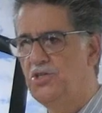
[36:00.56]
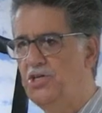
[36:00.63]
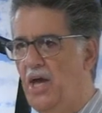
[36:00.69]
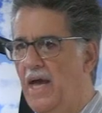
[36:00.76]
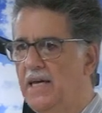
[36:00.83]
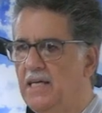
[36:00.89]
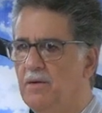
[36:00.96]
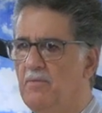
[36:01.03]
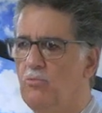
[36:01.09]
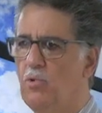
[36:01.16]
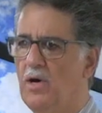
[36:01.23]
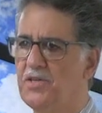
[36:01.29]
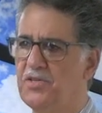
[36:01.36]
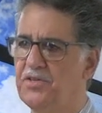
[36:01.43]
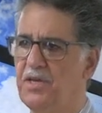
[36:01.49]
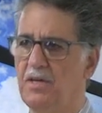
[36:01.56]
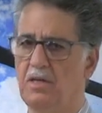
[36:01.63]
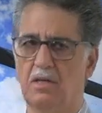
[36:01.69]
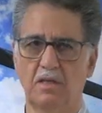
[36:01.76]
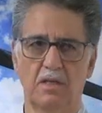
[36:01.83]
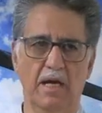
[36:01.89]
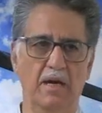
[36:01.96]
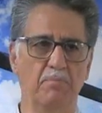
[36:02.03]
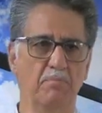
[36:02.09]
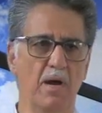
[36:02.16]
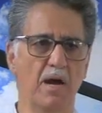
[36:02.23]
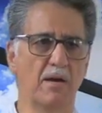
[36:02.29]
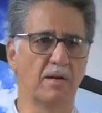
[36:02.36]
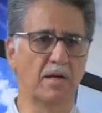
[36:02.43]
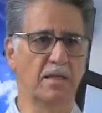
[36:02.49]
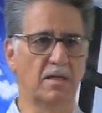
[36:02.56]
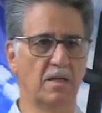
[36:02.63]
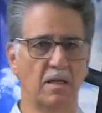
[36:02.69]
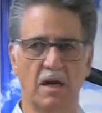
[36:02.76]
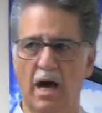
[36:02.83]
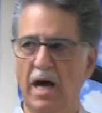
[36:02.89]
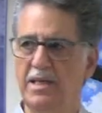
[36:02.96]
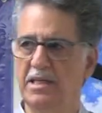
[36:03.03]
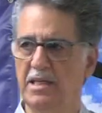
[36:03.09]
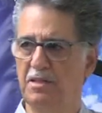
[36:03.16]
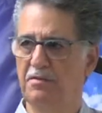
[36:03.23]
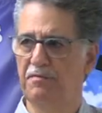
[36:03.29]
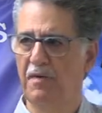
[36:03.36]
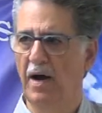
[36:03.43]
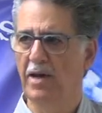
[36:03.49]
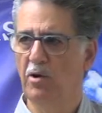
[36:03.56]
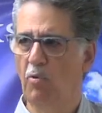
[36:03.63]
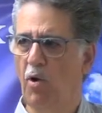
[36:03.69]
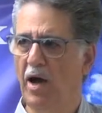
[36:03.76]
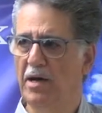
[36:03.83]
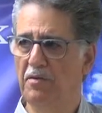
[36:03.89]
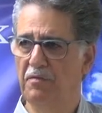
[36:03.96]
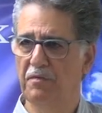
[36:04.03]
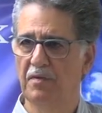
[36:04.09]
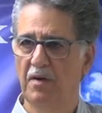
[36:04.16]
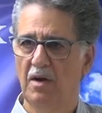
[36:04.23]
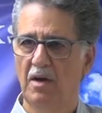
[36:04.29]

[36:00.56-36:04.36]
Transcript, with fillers: Jacob wants to get married. I need to find a wife.